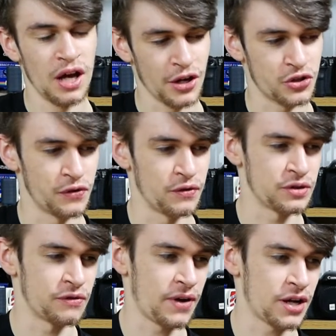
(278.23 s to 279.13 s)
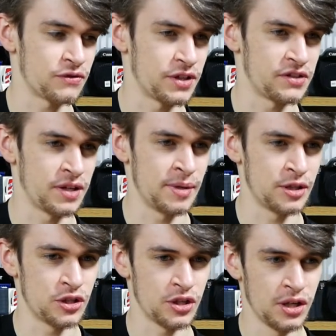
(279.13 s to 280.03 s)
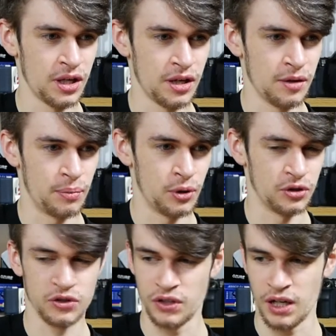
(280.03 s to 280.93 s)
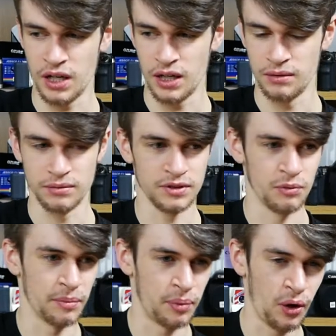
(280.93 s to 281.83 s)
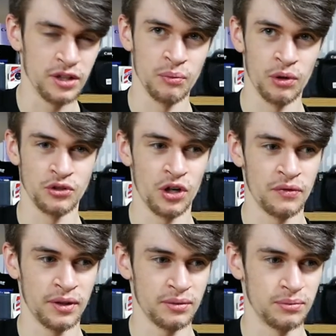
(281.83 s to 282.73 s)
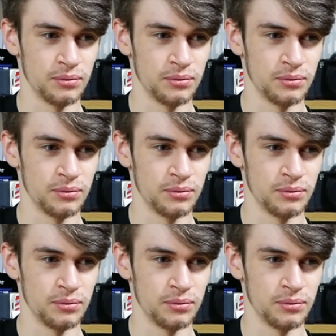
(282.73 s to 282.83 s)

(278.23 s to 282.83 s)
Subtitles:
I should have used the flash for this image, but didn't want to blind him while driving,